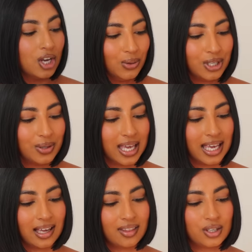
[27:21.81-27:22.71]
I also
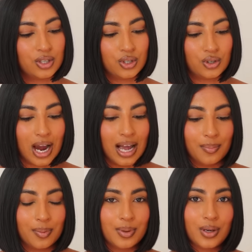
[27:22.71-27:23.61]
think the
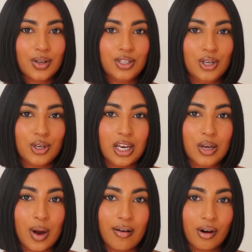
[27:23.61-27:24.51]
strap, because you can only
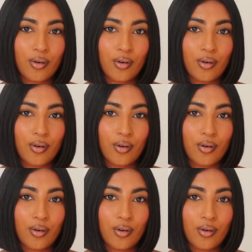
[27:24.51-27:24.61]
wear